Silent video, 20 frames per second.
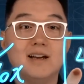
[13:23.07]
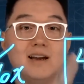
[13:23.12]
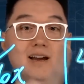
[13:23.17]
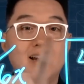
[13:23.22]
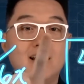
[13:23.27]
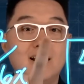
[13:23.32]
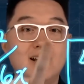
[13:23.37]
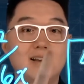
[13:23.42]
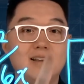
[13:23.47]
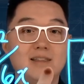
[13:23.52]

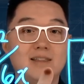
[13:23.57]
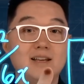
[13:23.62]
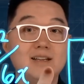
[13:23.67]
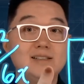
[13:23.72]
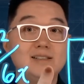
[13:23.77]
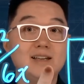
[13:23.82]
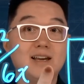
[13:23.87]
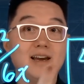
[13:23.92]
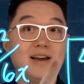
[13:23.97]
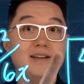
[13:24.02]
In this
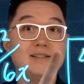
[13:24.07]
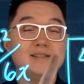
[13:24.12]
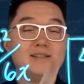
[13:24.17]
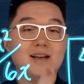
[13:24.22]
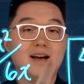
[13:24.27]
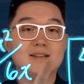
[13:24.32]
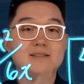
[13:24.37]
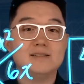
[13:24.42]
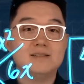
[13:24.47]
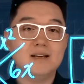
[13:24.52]
case,
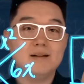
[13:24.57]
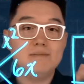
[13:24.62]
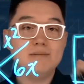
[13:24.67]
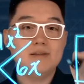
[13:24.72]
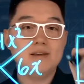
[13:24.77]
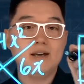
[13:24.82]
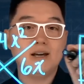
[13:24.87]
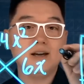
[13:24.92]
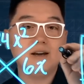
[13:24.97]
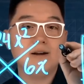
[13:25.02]
that
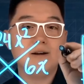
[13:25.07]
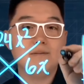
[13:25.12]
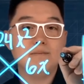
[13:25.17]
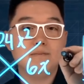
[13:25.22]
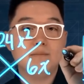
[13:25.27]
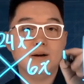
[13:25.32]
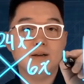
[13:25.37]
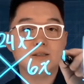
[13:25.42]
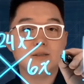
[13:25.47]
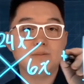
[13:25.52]
something
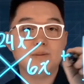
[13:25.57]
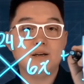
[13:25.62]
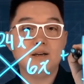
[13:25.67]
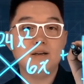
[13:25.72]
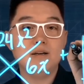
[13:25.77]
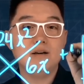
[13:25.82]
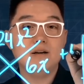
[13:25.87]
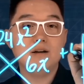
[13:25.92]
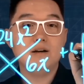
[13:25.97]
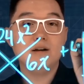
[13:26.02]
must
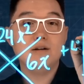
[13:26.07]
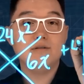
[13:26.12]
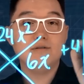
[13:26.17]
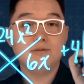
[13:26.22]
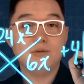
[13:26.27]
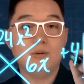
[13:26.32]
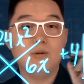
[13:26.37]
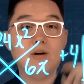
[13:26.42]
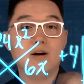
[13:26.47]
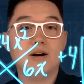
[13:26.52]
be
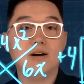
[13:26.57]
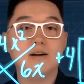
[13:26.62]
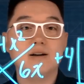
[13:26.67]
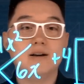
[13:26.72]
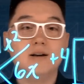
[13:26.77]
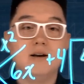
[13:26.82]
4,